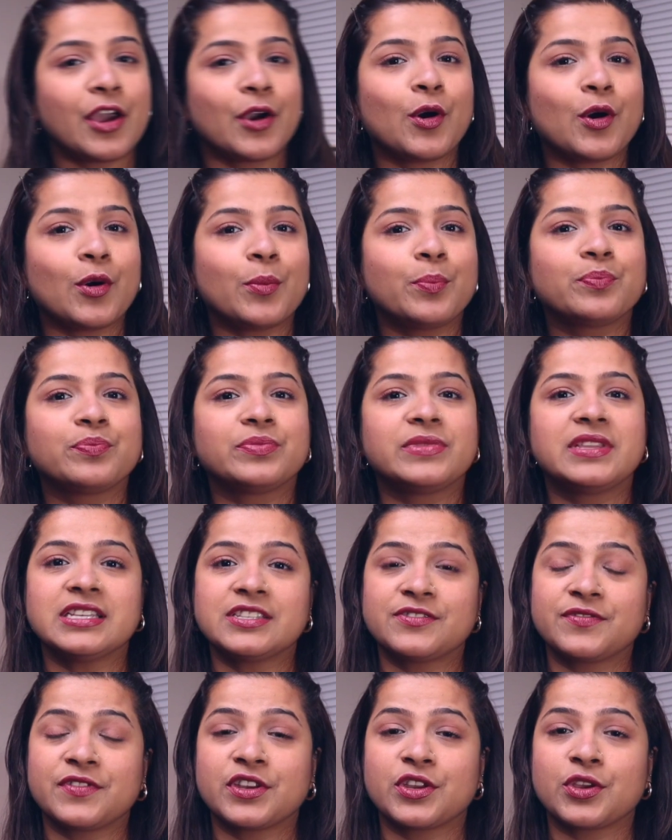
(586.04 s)
I hope
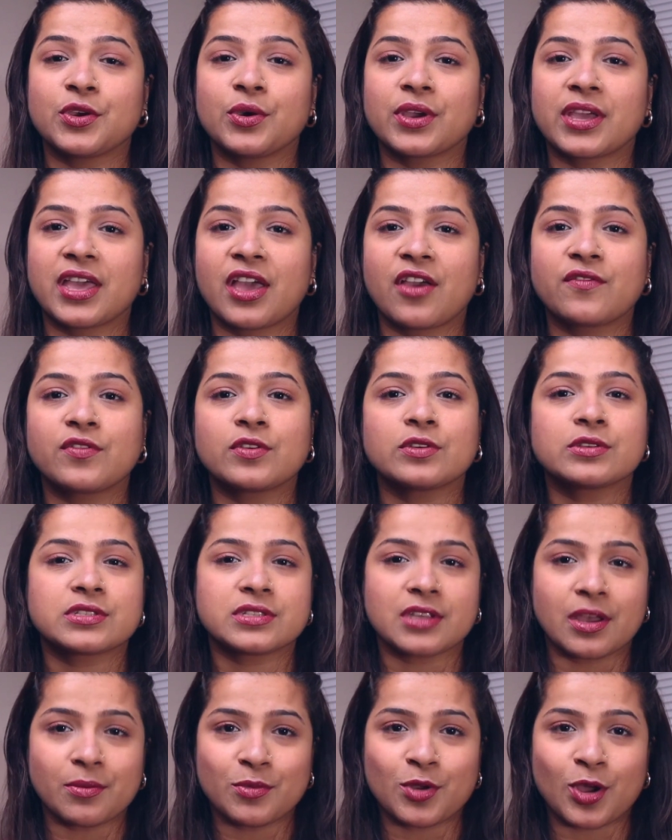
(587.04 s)
this video gave you
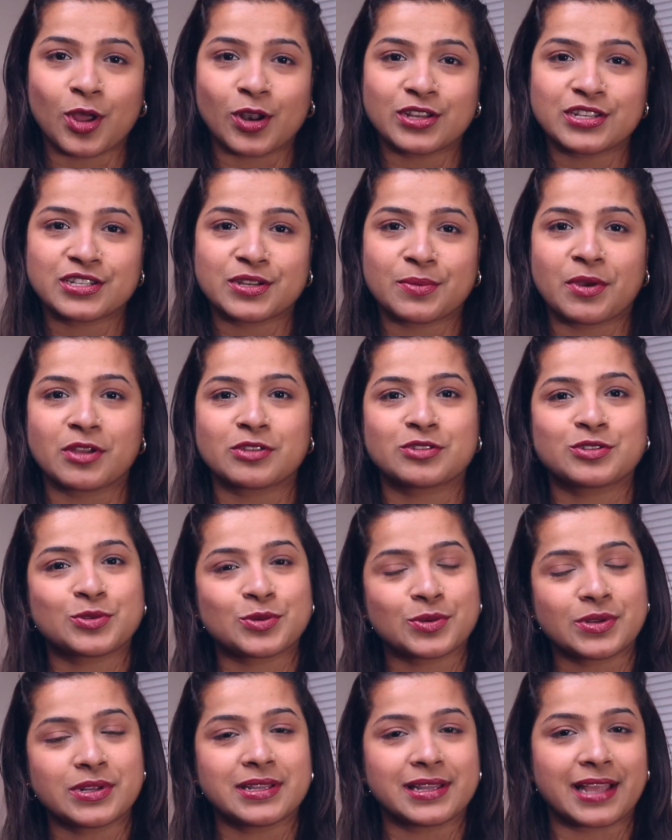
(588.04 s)
some knowledge about
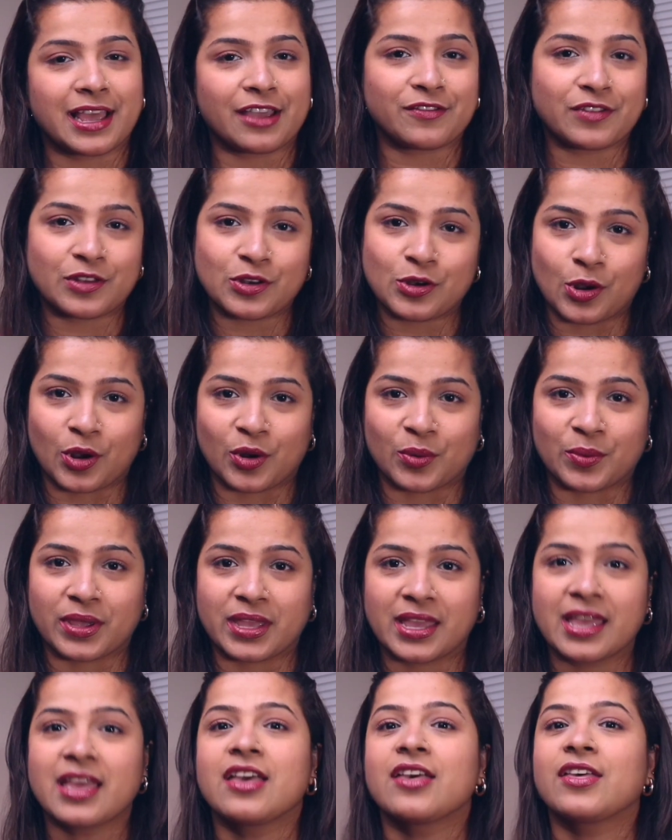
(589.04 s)
student life in
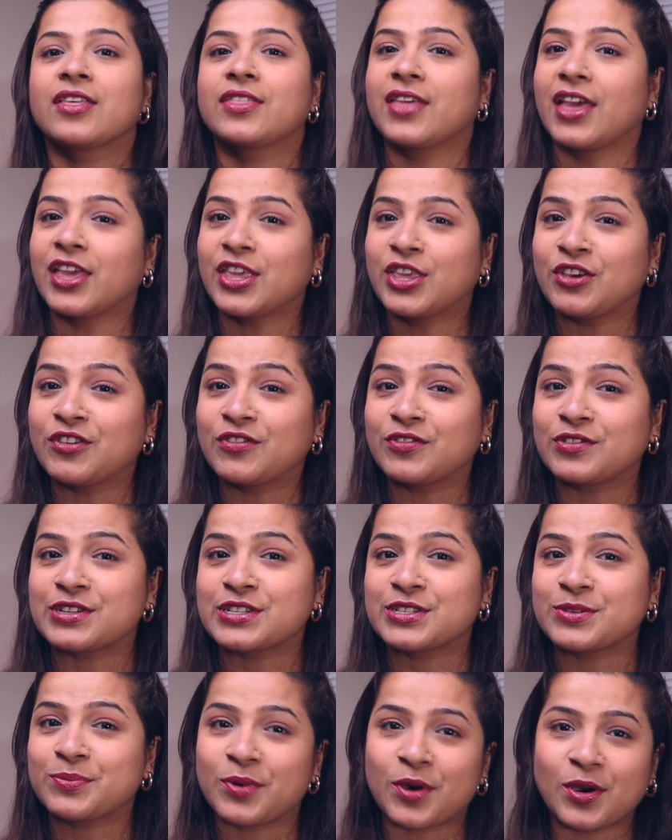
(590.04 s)
Norway. Thank you
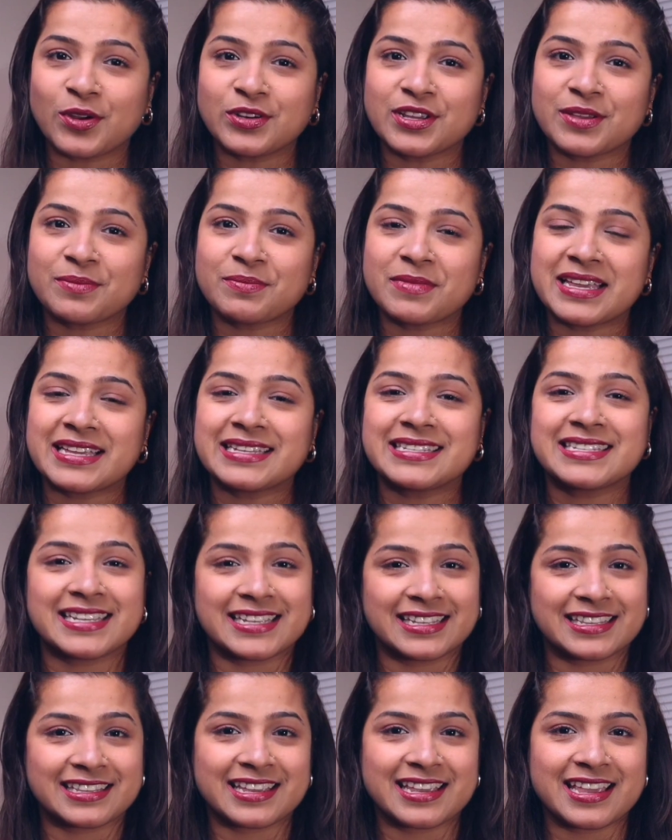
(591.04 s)
for supporting me
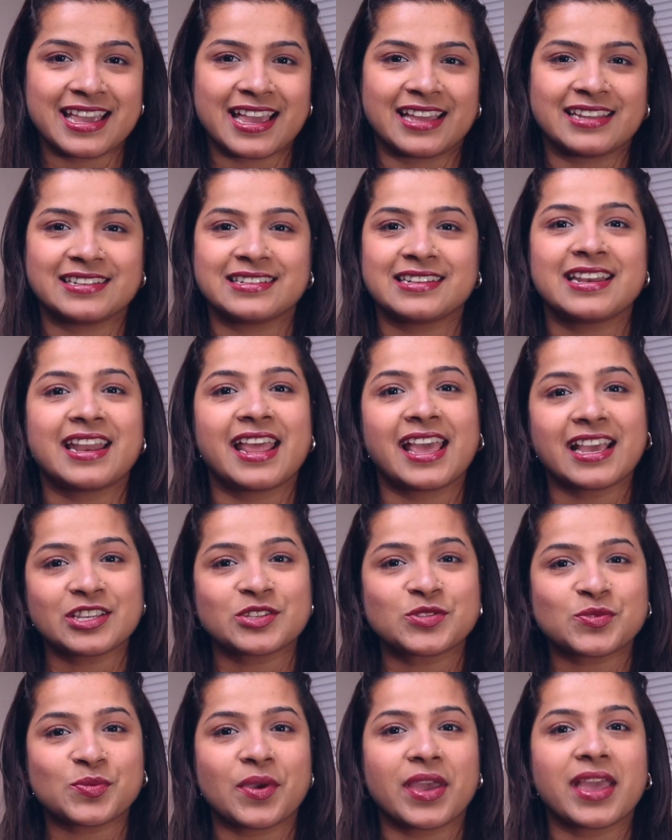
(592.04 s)
till the end.
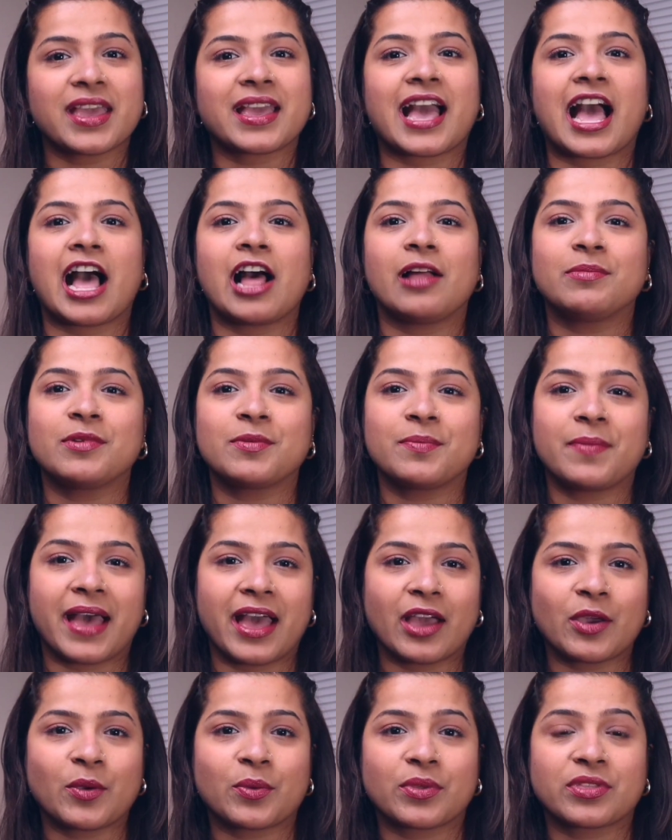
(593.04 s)
Next week, I'll be
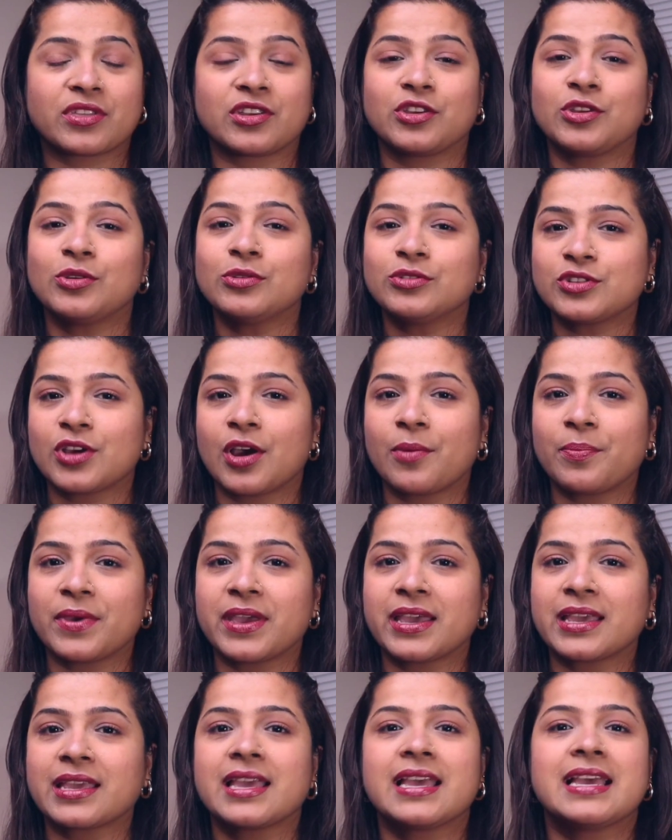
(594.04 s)
back with a new
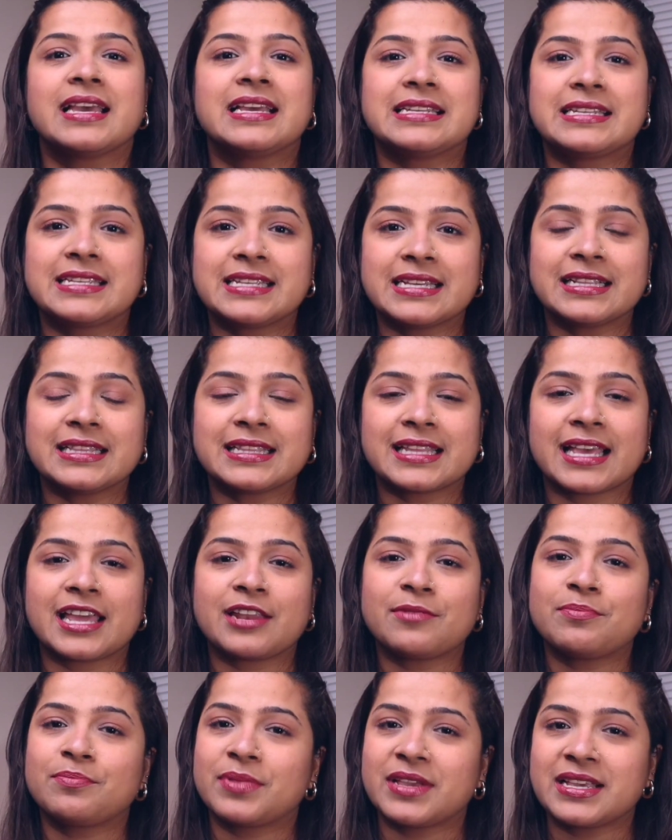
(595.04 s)
topic. Till
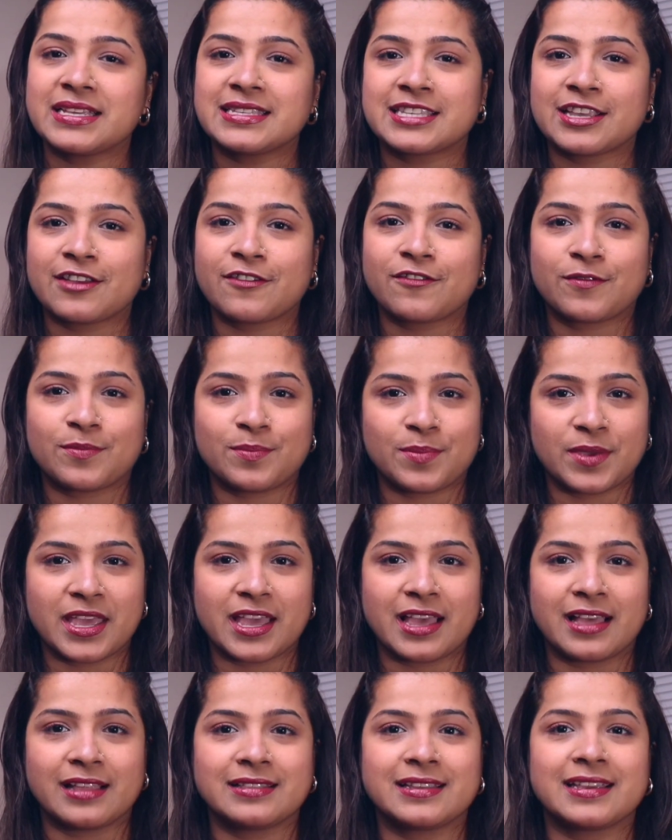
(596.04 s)
then, be safe,
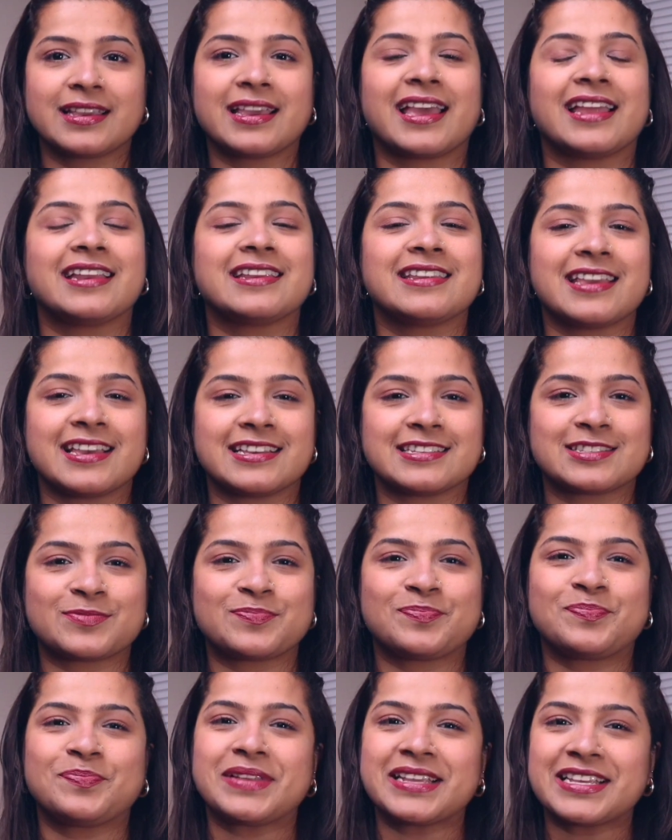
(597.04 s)
be healthy, and yes,
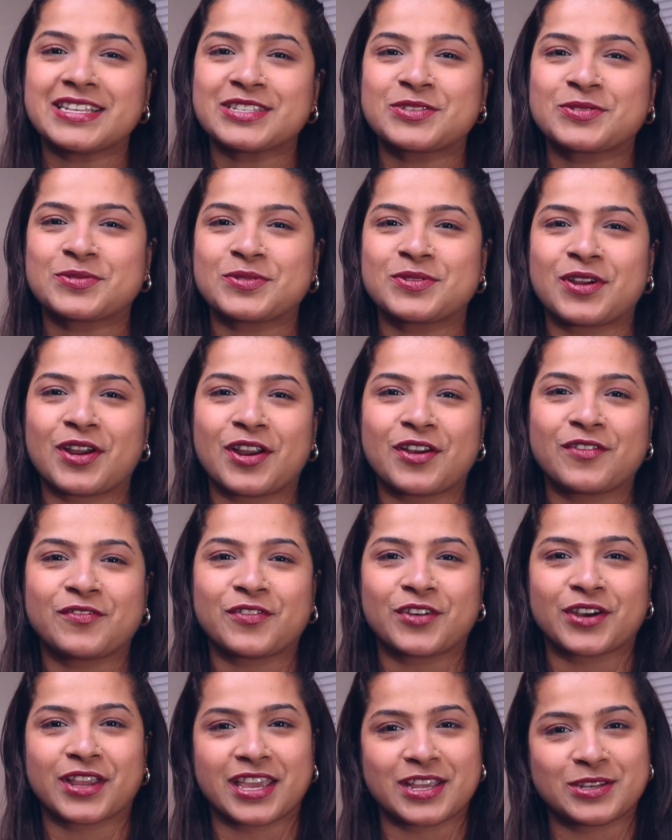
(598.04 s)
please do
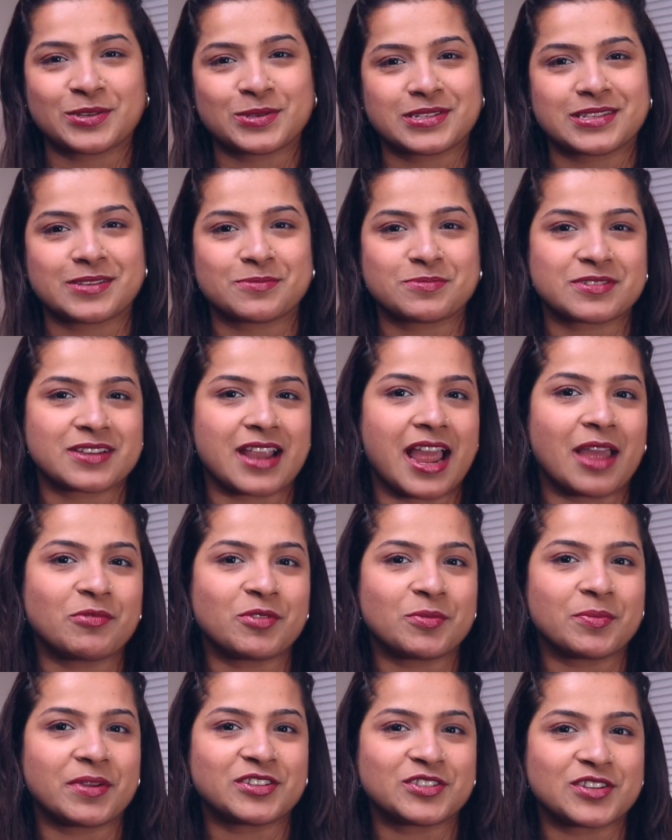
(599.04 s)
not forget to
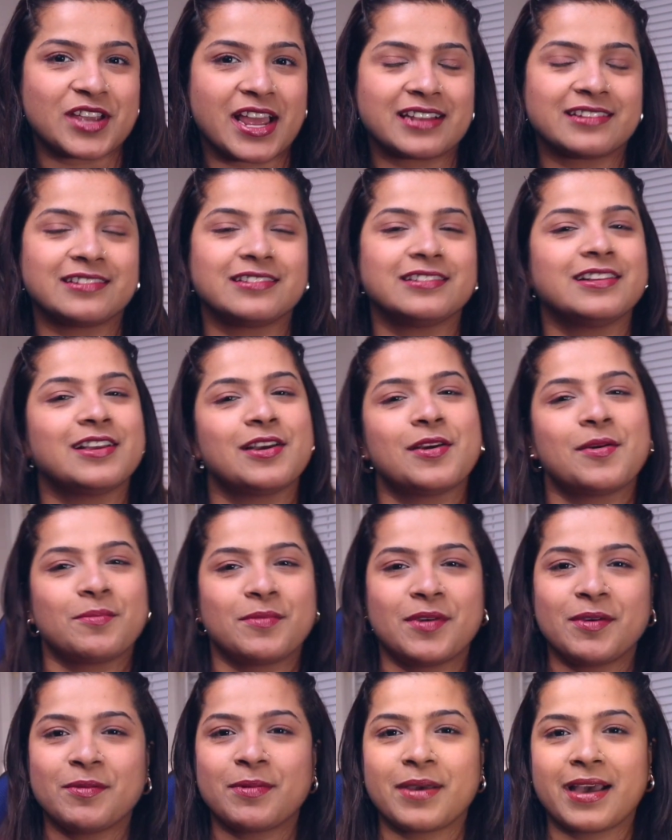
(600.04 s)
subscribe to my channel.
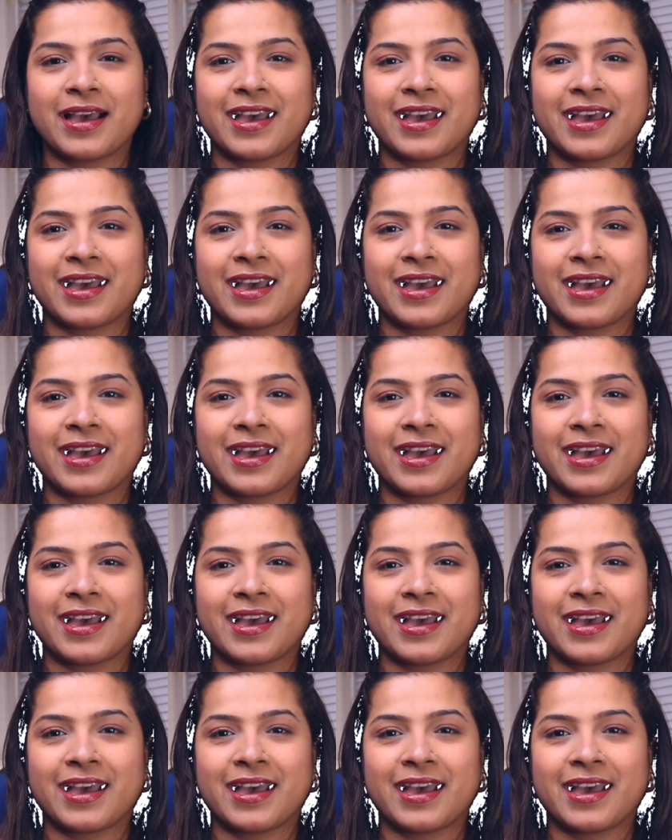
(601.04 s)
Bye